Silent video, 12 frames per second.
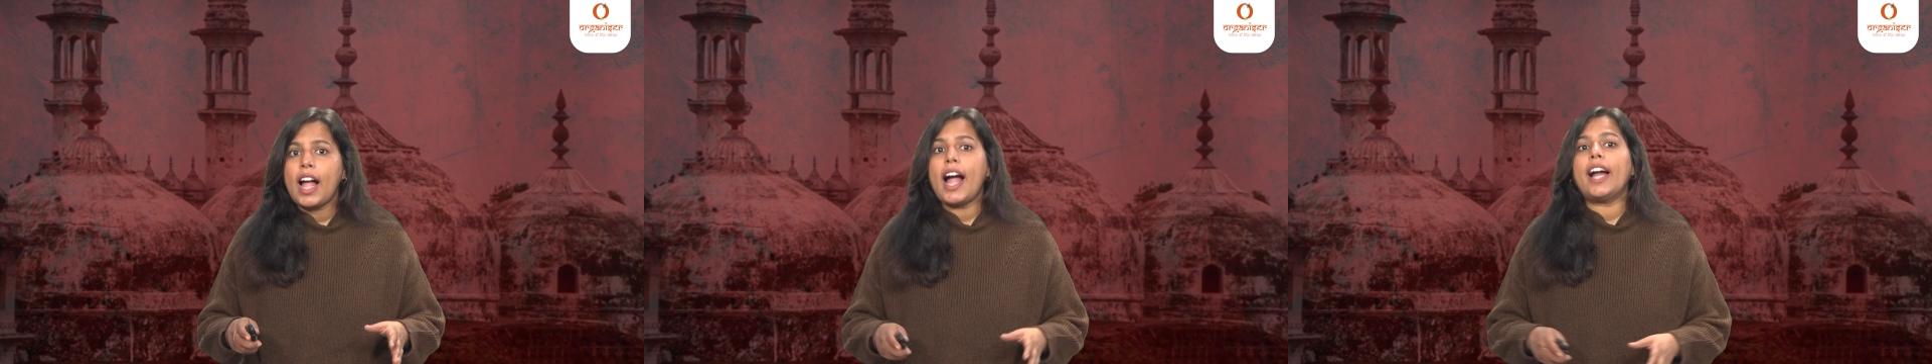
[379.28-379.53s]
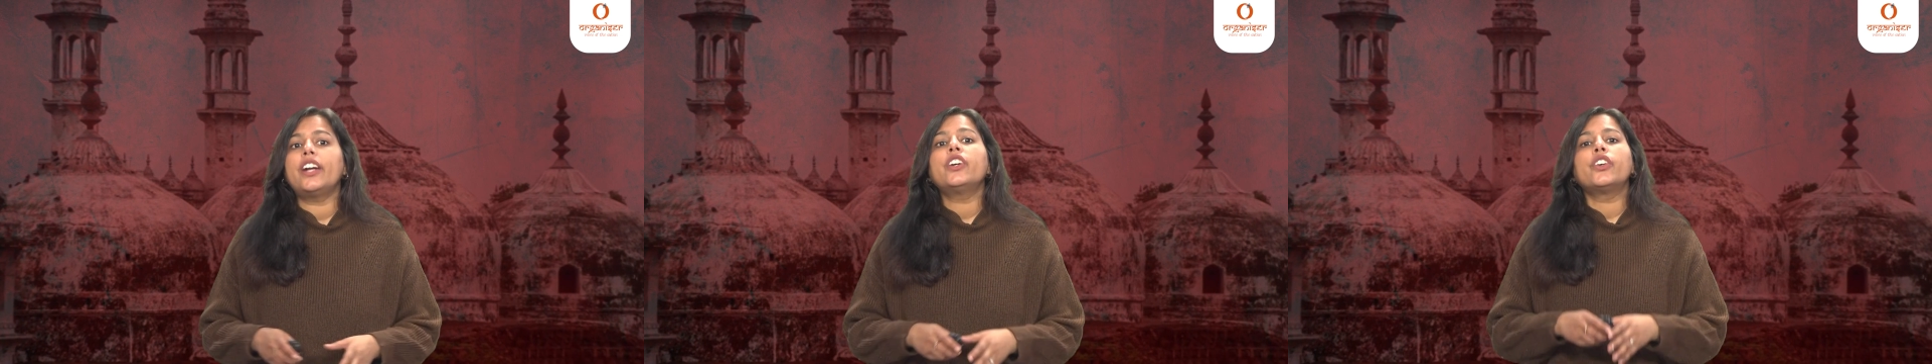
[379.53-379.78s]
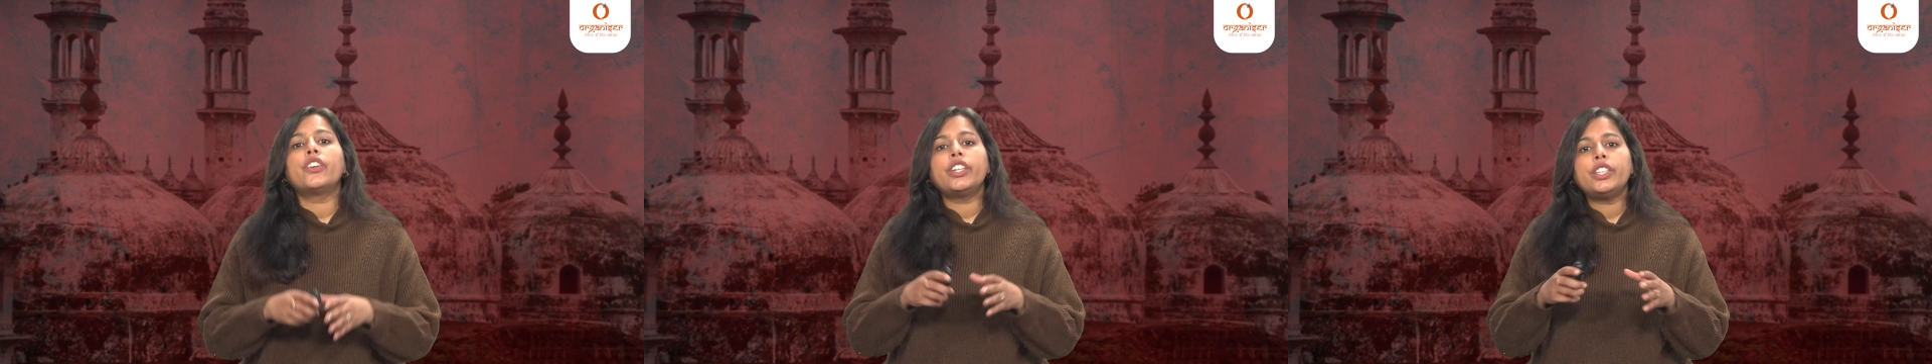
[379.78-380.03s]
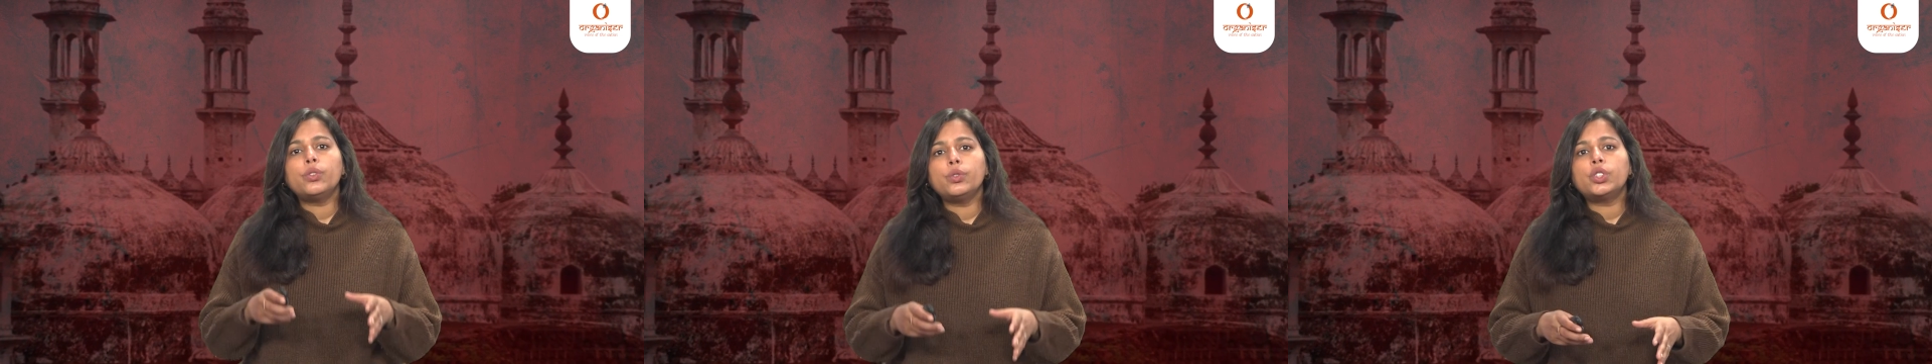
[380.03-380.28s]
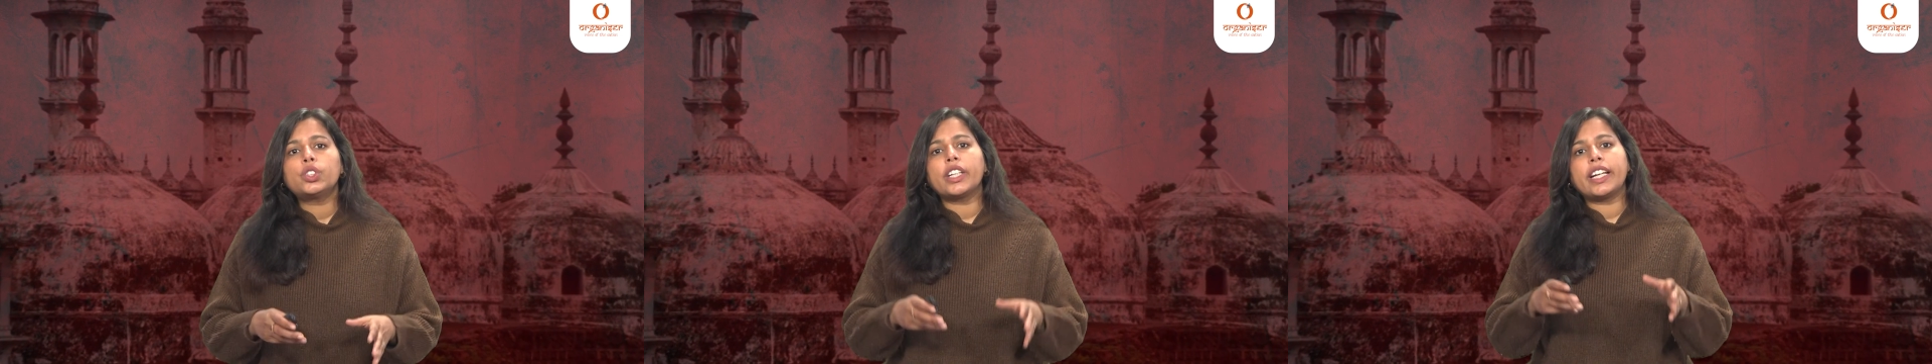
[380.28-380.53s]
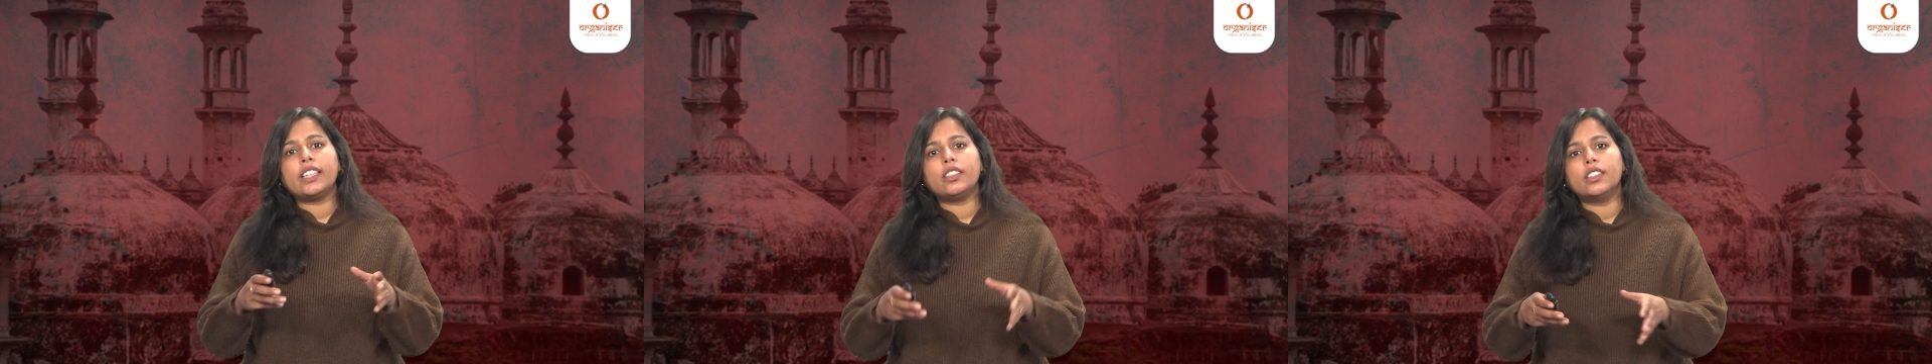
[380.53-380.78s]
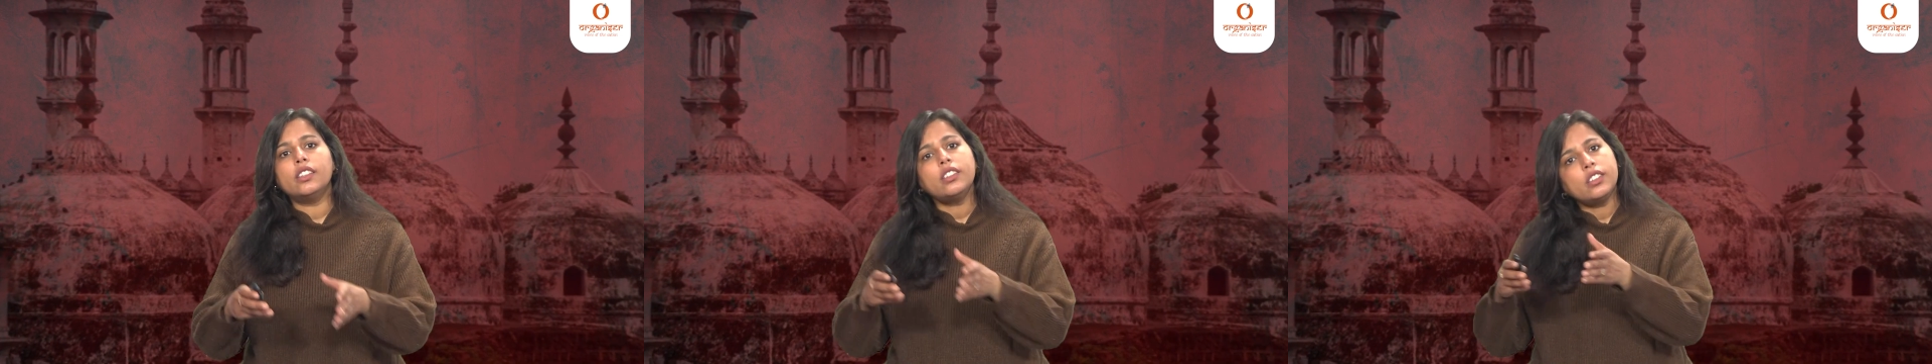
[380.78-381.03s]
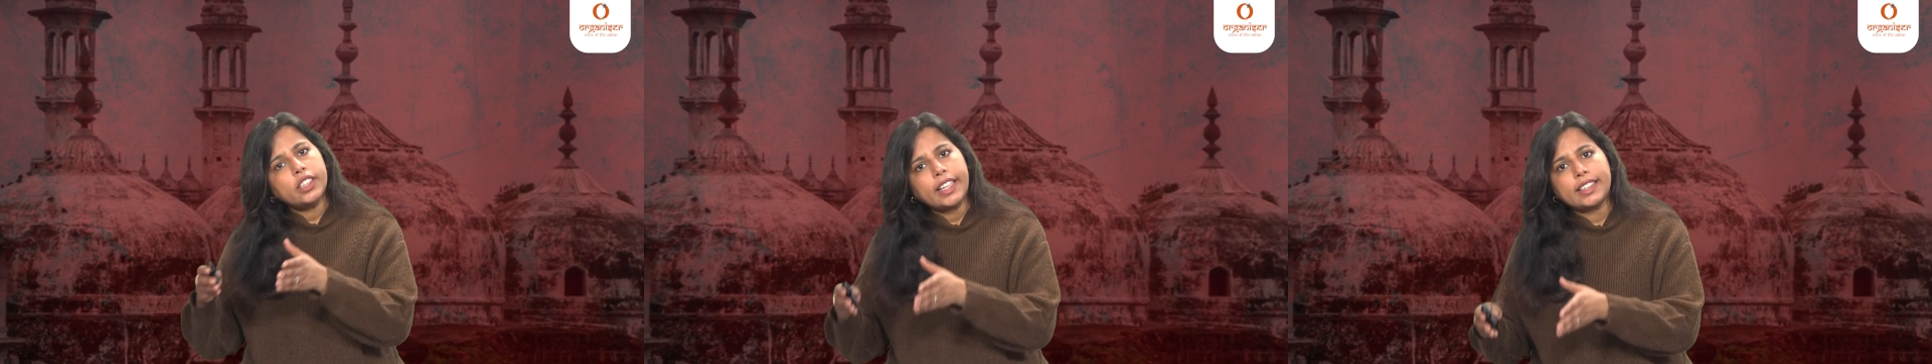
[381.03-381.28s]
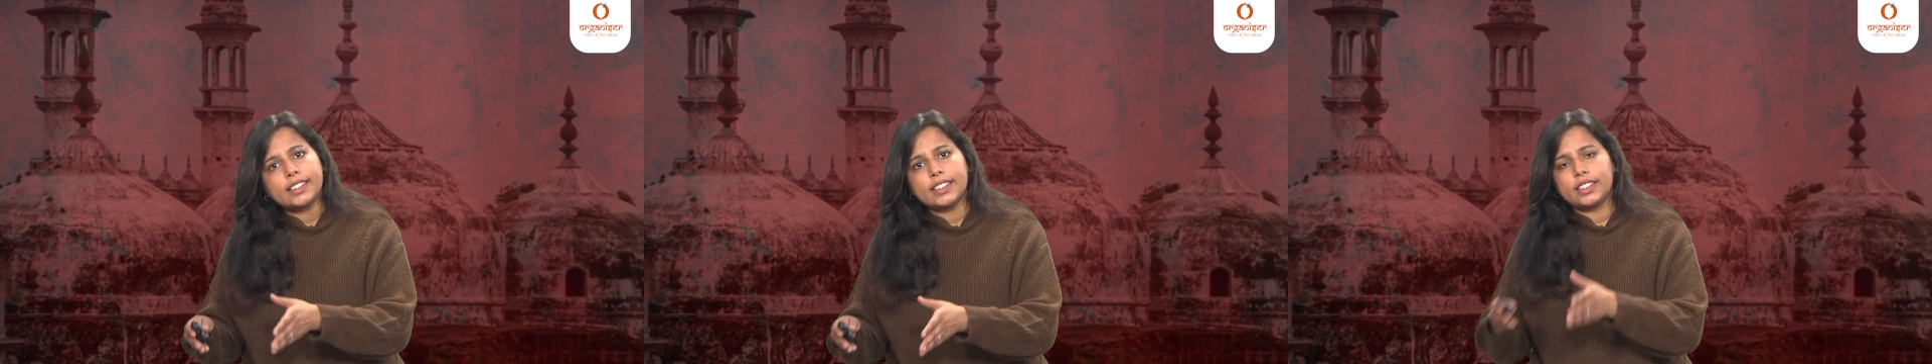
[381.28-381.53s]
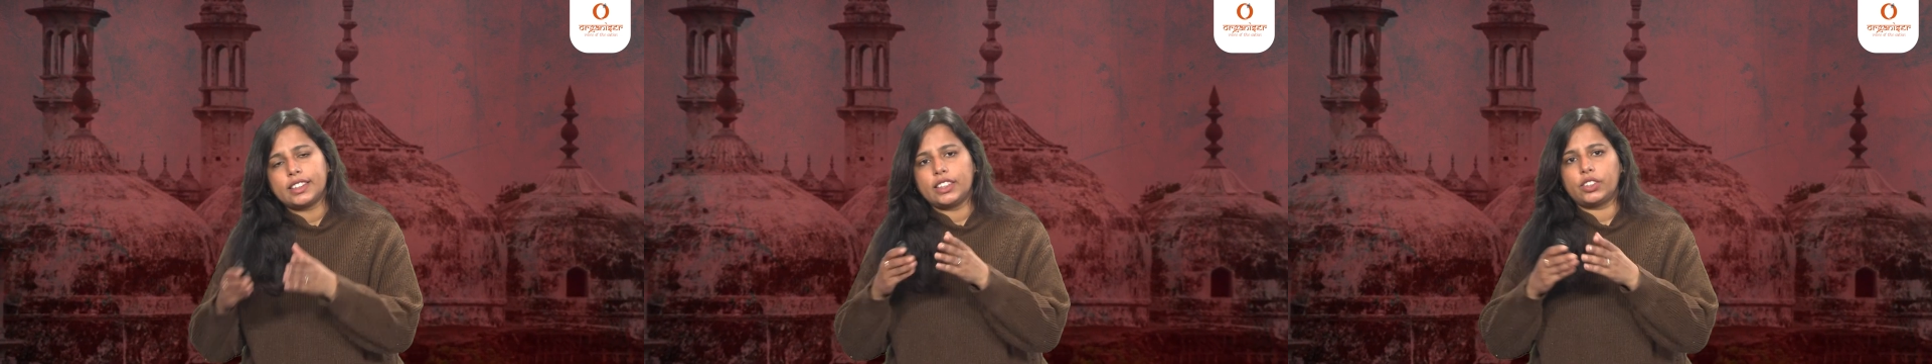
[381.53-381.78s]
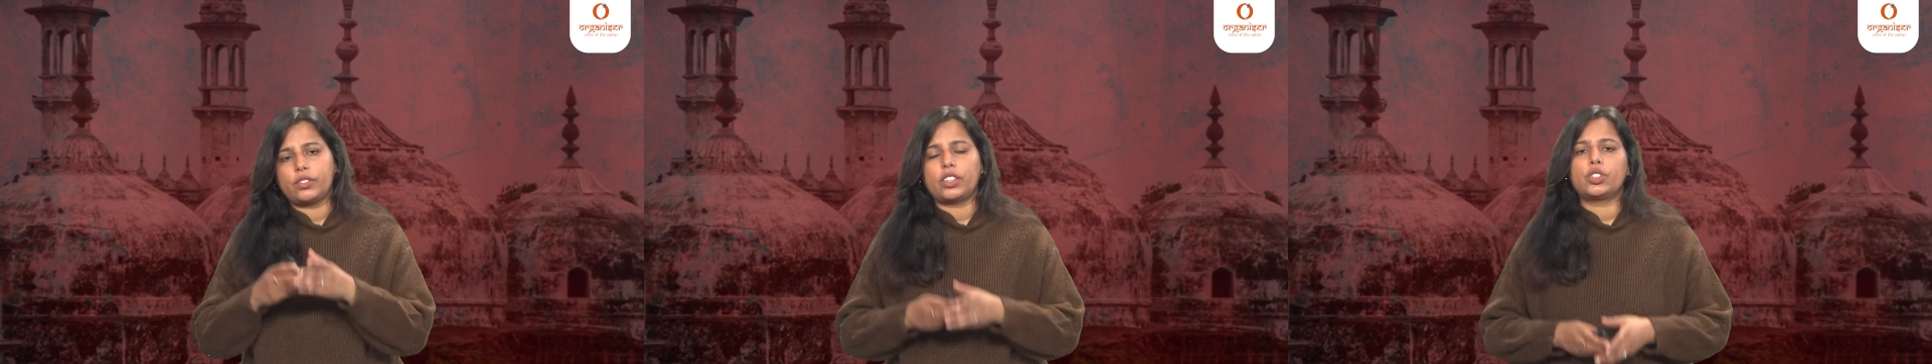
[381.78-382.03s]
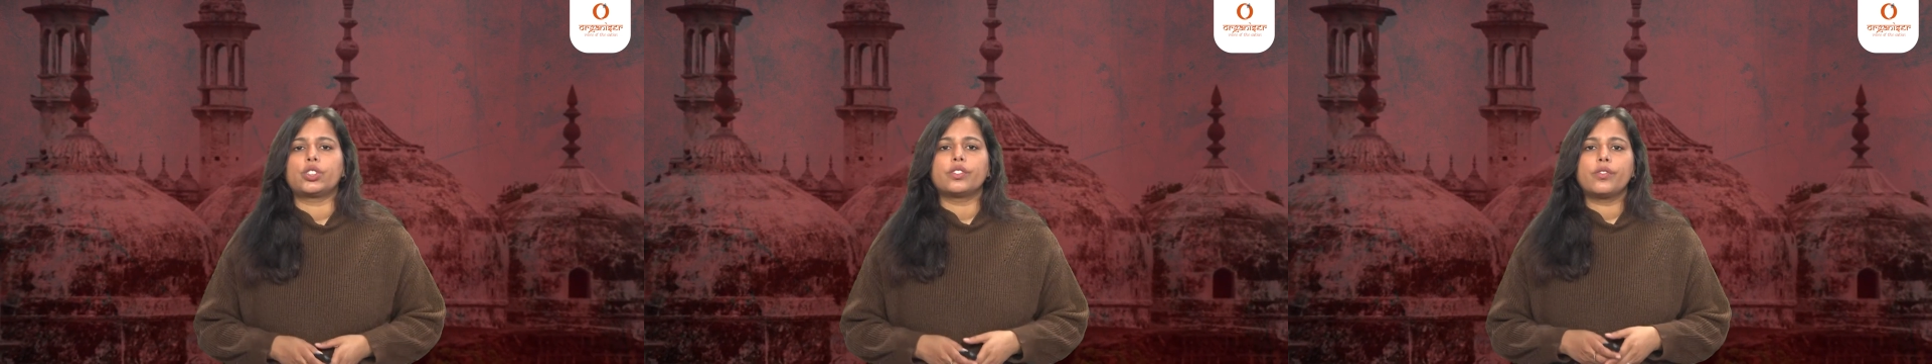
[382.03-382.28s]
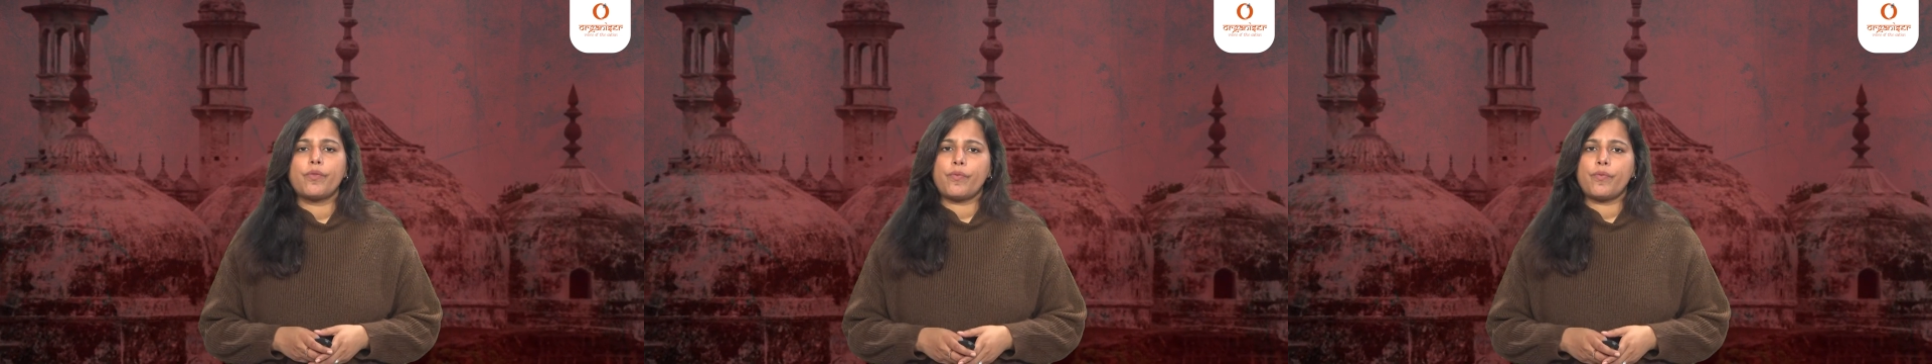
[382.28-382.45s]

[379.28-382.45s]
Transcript: and reused in the existing structure.